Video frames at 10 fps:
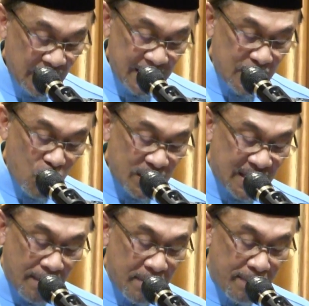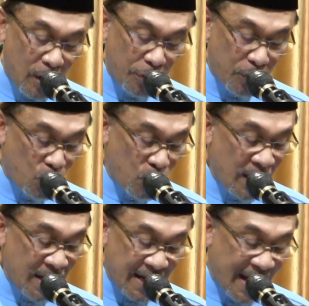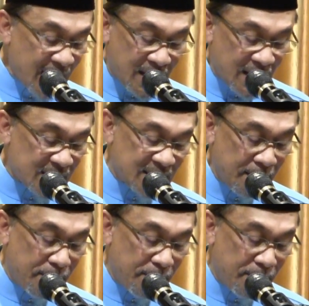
It did not come about through rancorous